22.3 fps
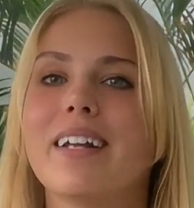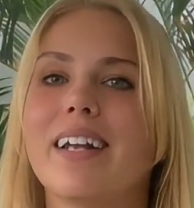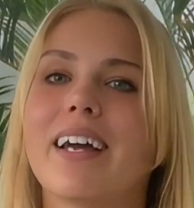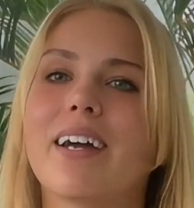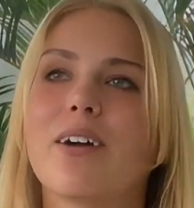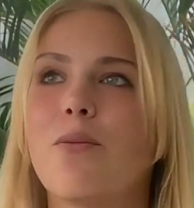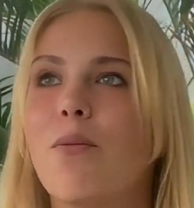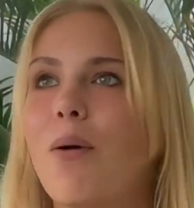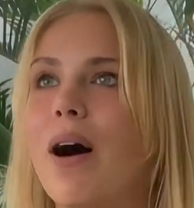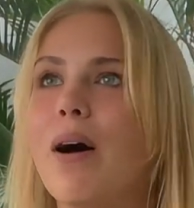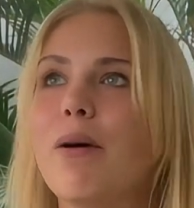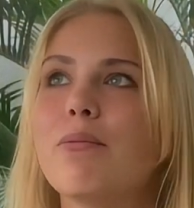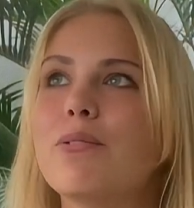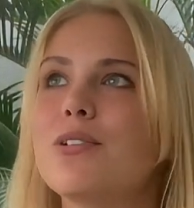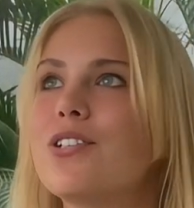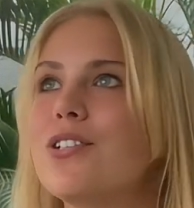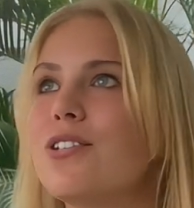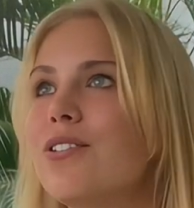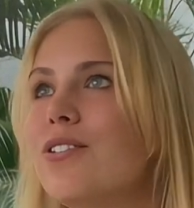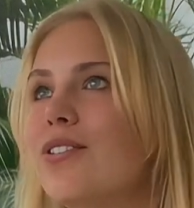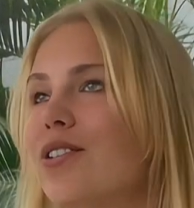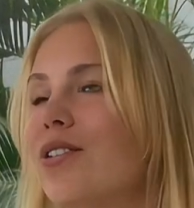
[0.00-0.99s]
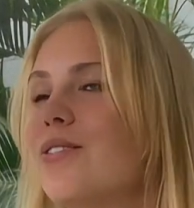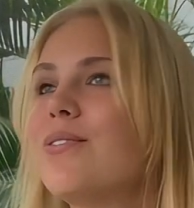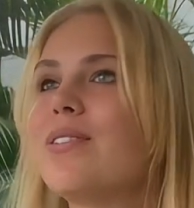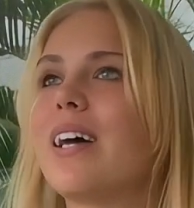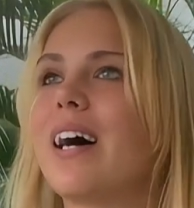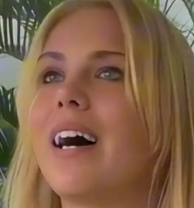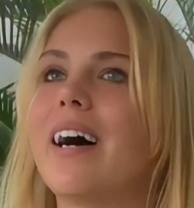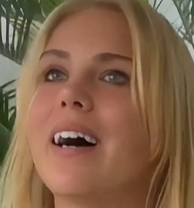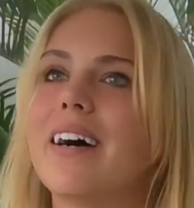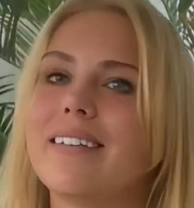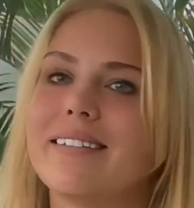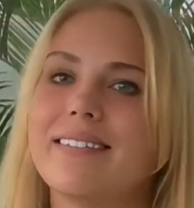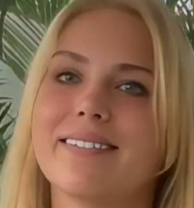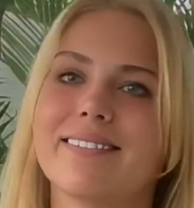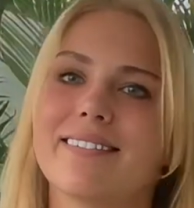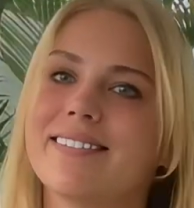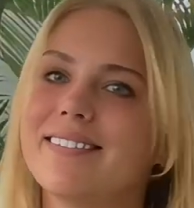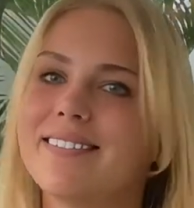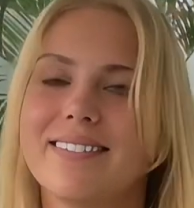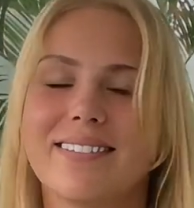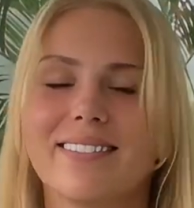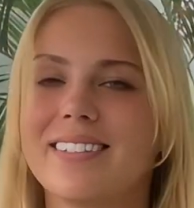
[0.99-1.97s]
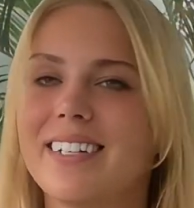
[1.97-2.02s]
Like, why would you do that?
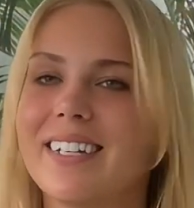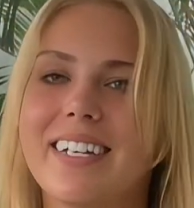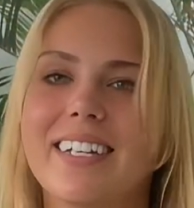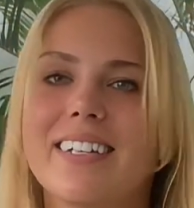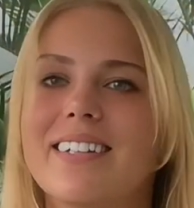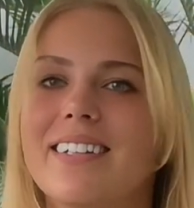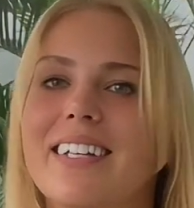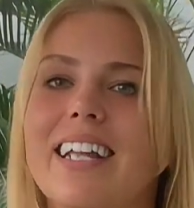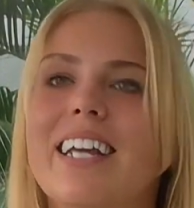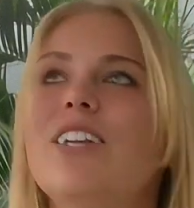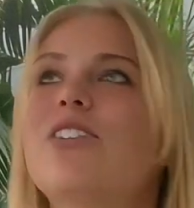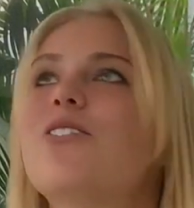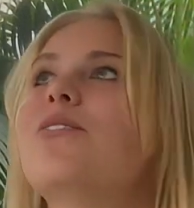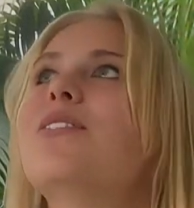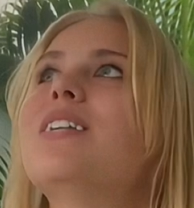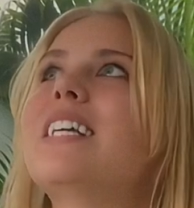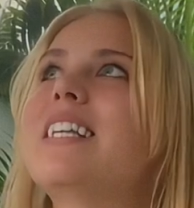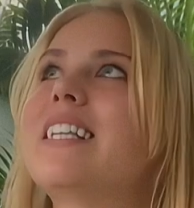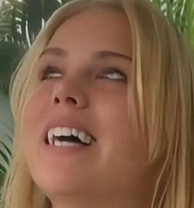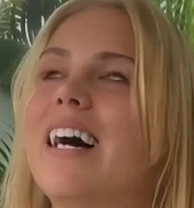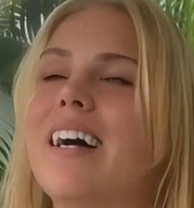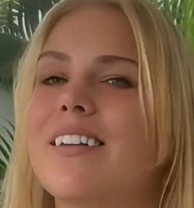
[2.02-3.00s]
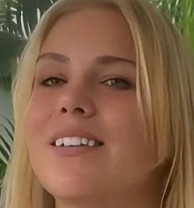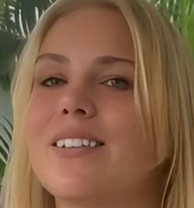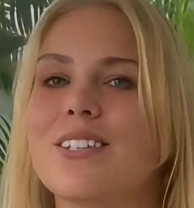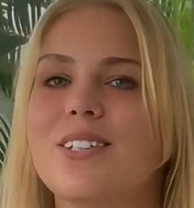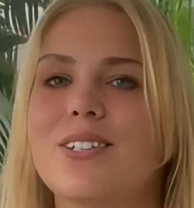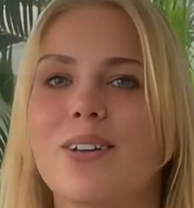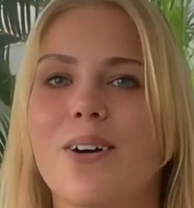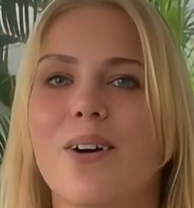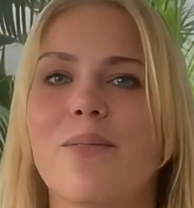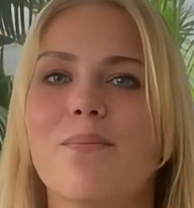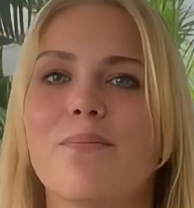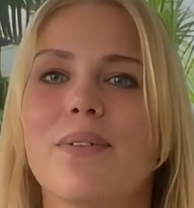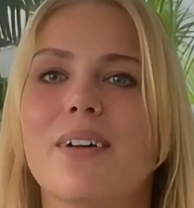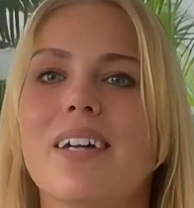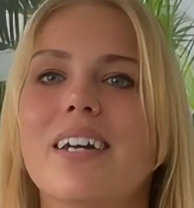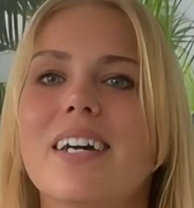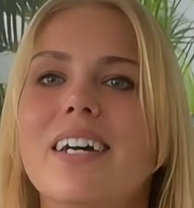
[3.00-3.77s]
They don't need that at the top.